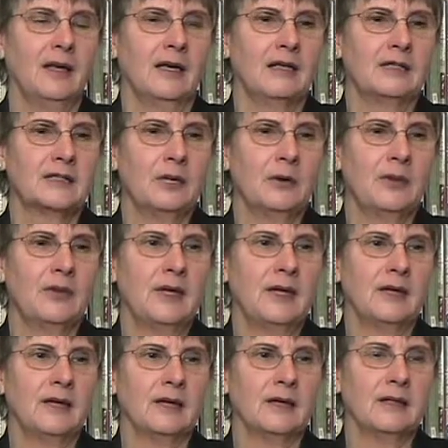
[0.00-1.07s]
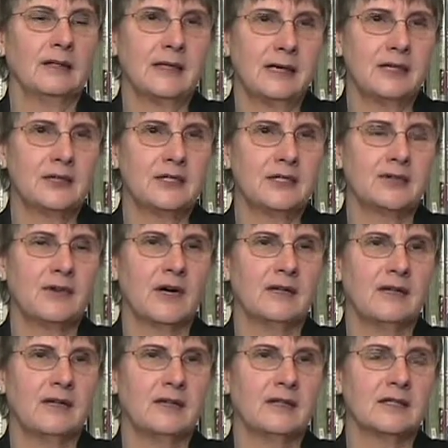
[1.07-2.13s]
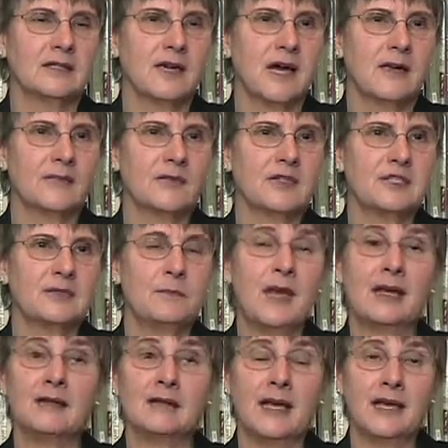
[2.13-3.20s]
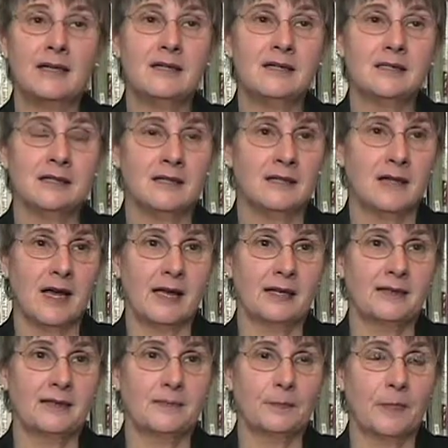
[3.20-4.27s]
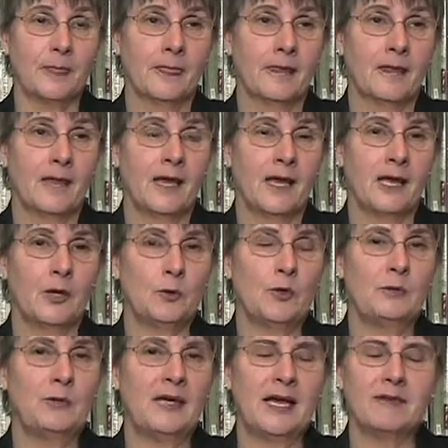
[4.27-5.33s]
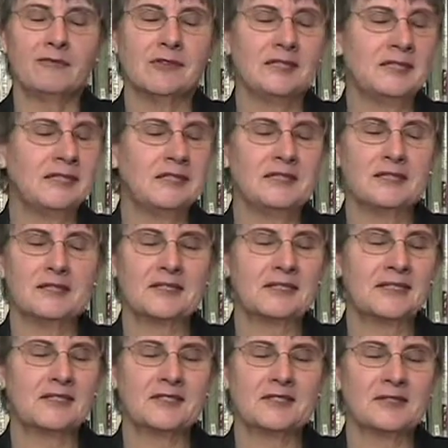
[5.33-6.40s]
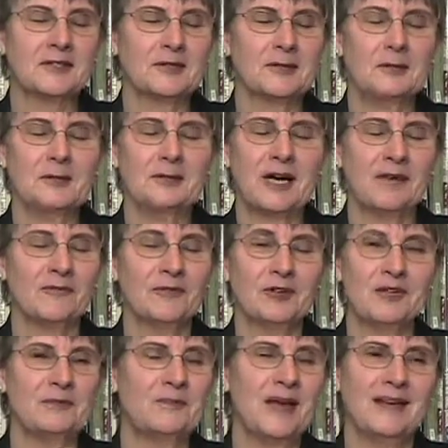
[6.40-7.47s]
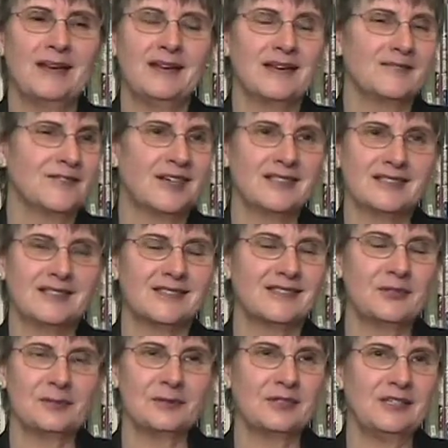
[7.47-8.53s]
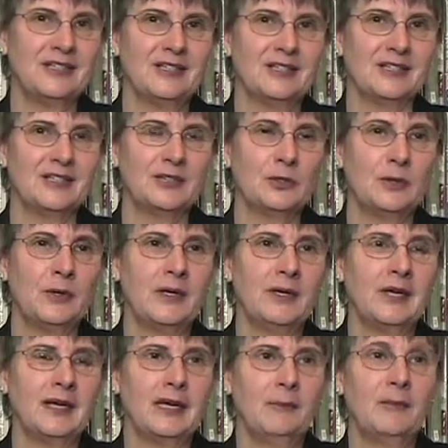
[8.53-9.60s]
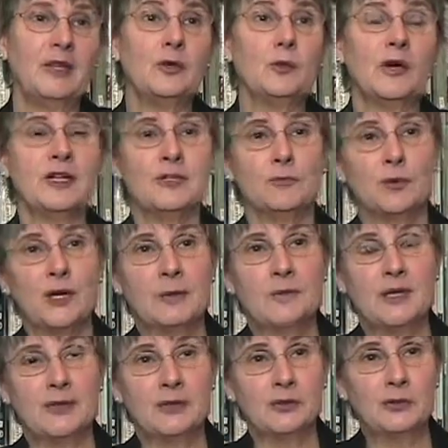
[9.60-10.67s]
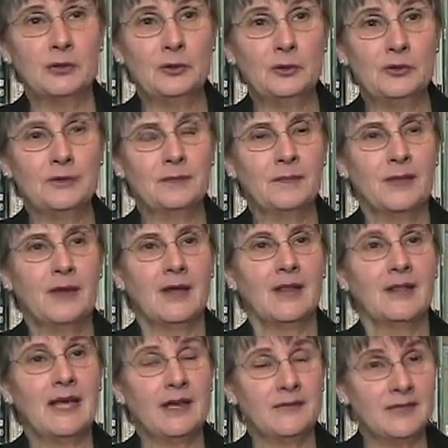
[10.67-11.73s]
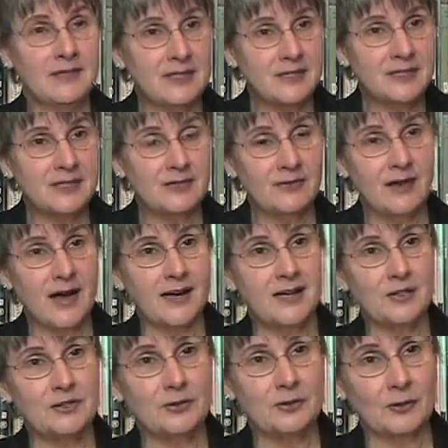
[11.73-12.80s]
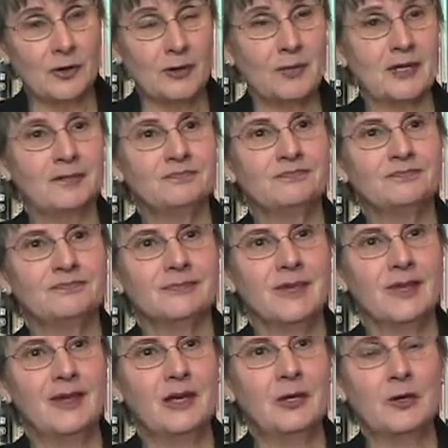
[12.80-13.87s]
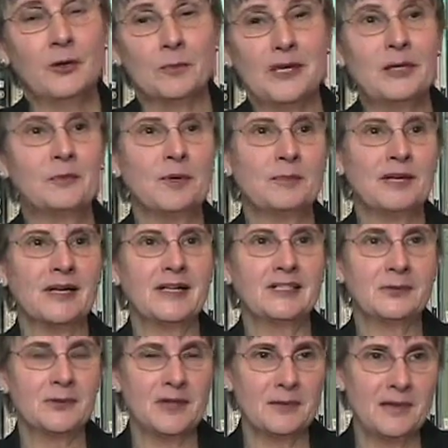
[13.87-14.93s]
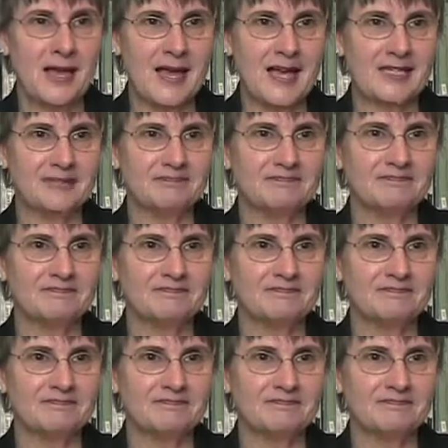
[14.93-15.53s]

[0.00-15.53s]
So the leaders of our deaconess conference met late into the night, and it would be Evelyn, a dear sister who comforted many of us through the years, who would be the one to bring me the news. They have disinvited you, Norma. You're being replaced with a man.